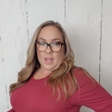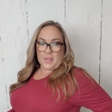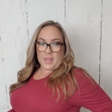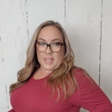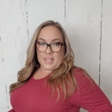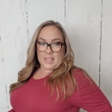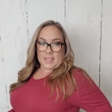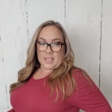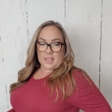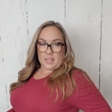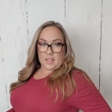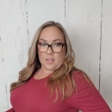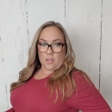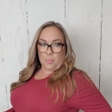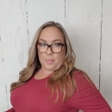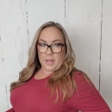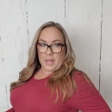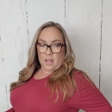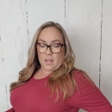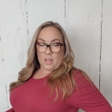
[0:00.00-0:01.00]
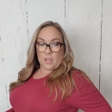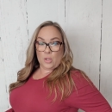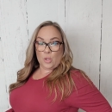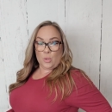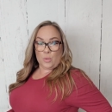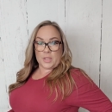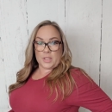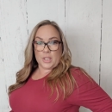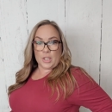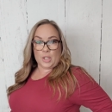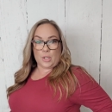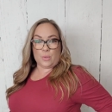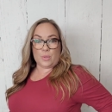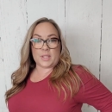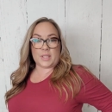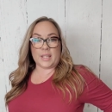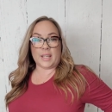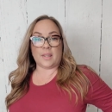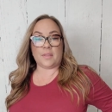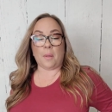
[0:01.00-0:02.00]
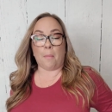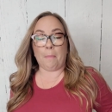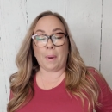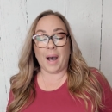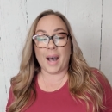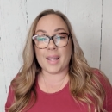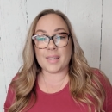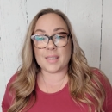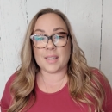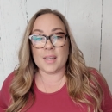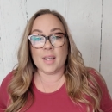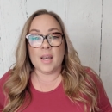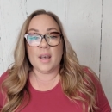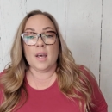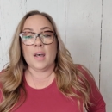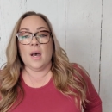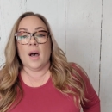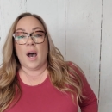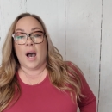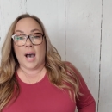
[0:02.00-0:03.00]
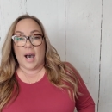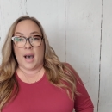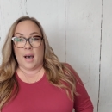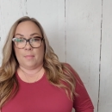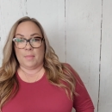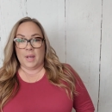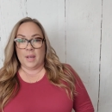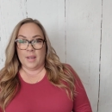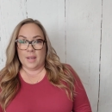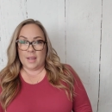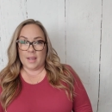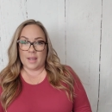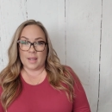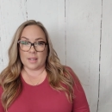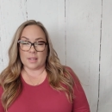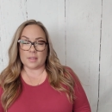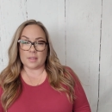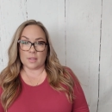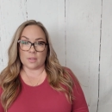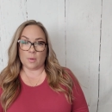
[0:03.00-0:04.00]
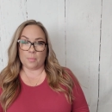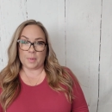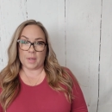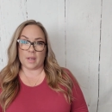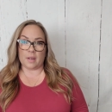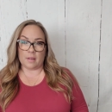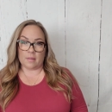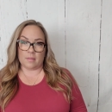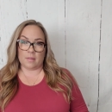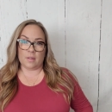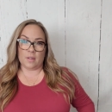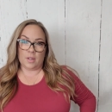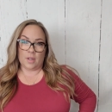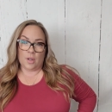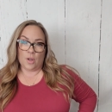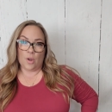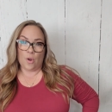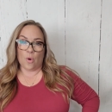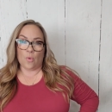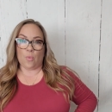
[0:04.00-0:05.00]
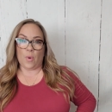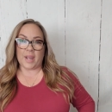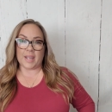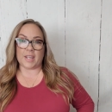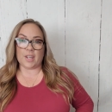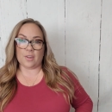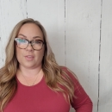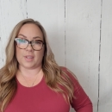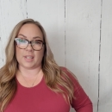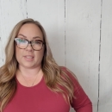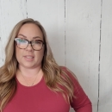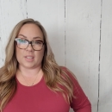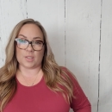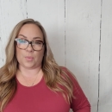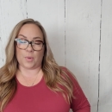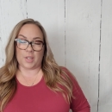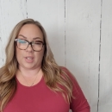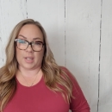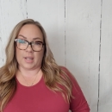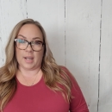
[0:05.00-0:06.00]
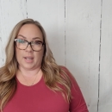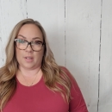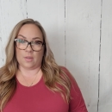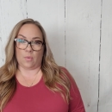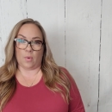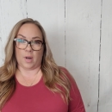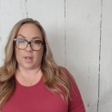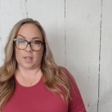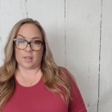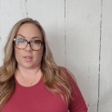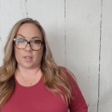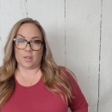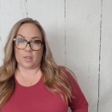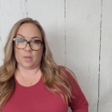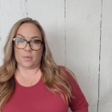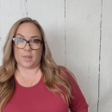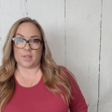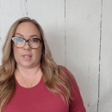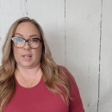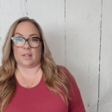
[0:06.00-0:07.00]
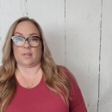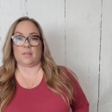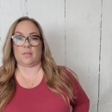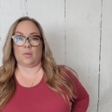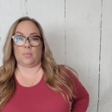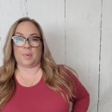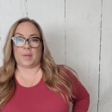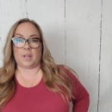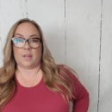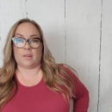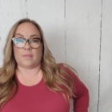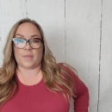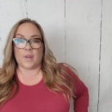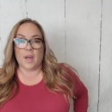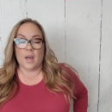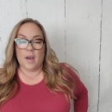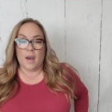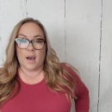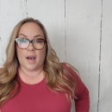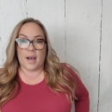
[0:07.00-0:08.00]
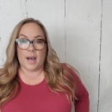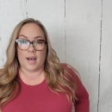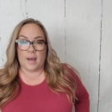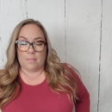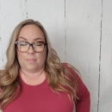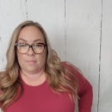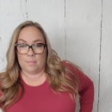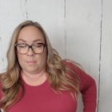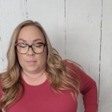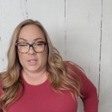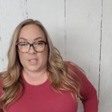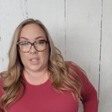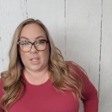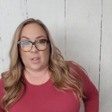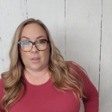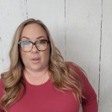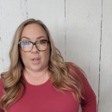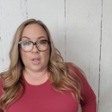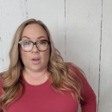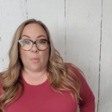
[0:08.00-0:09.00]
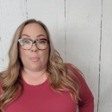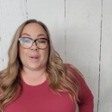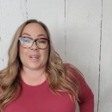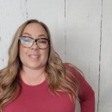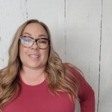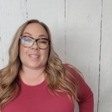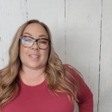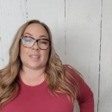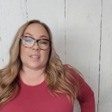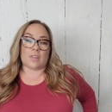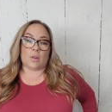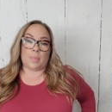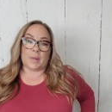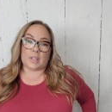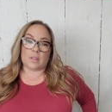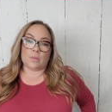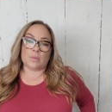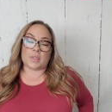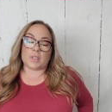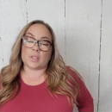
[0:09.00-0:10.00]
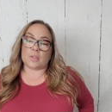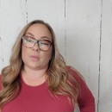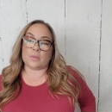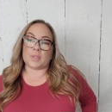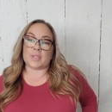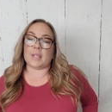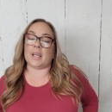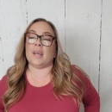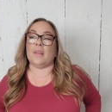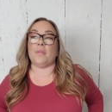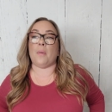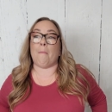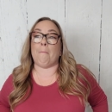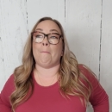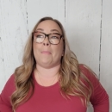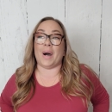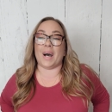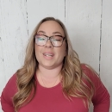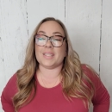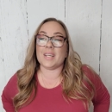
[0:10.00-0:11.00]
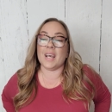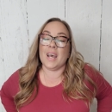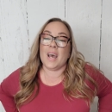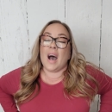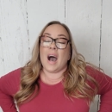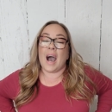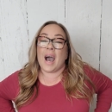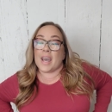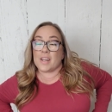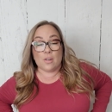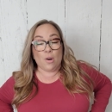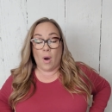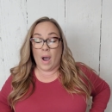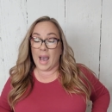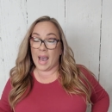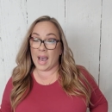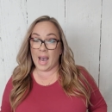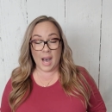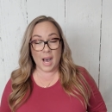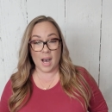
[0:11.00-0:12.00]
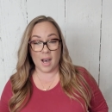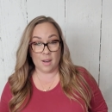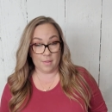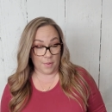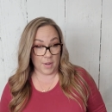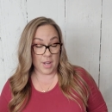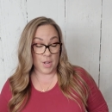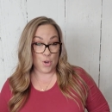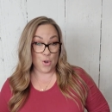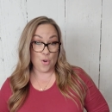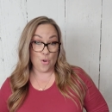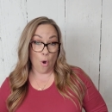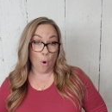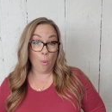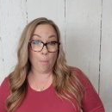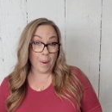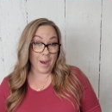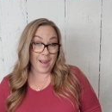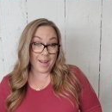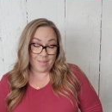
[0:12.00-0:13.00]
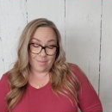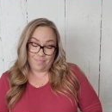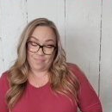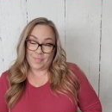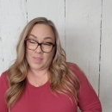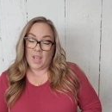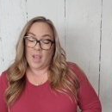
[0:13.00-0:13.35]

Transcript: that it's a little bit loosey-goosey in the butt. Um, and a little bit right here, this is where you kind of want it though. You want that little bit of um, material, but it's a little bit loosey-goosey in the butt. I don't have no butt,